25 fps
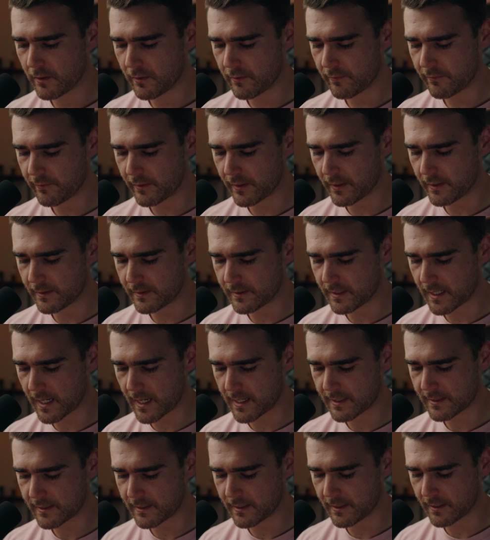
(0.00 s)

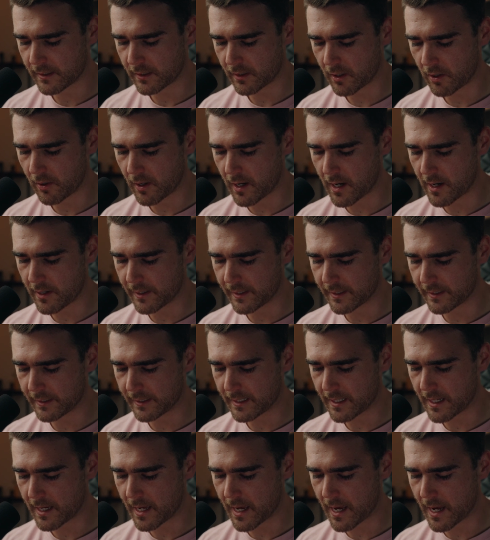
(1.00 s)
Fantastic. Alright, going
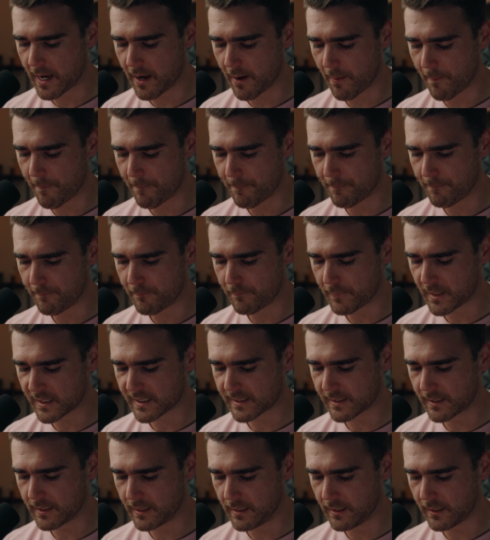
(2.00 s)
to get a
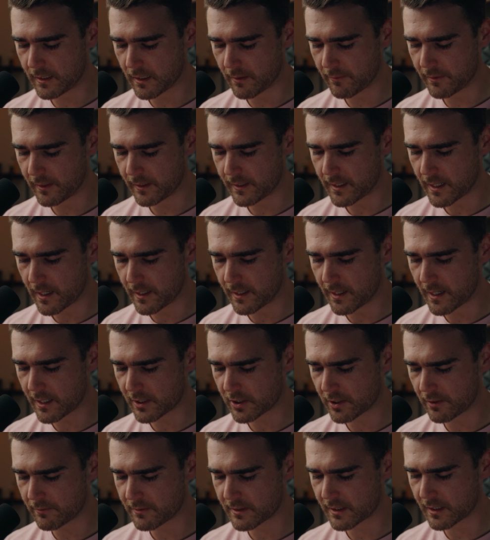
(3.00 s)
muskie coming down.
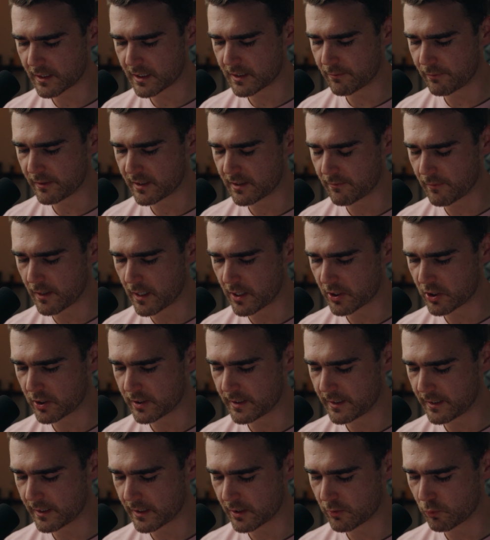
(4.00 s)
Actually, I'm just going to split some
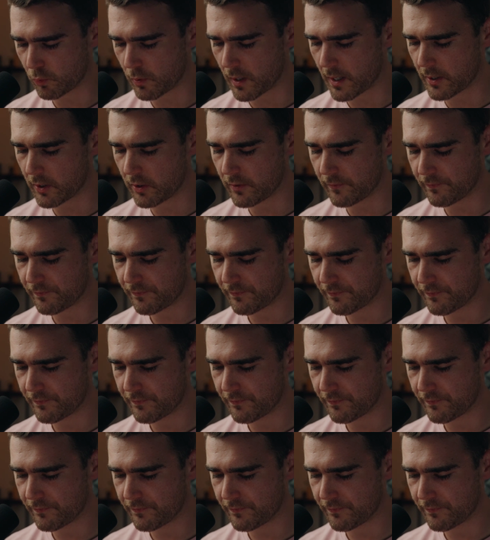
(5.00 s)
archers here, because why not?